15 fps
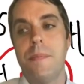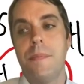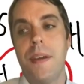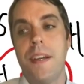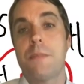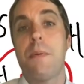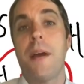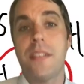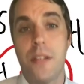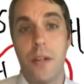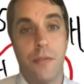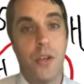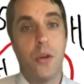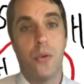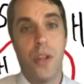expressed their
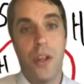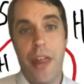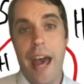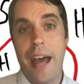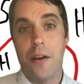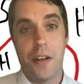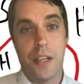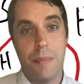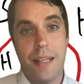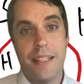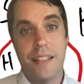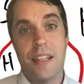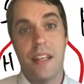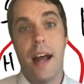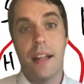view that that argument
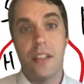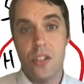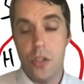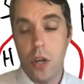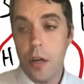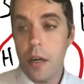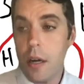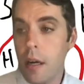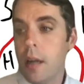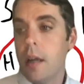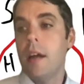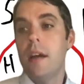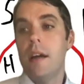is a non-starter.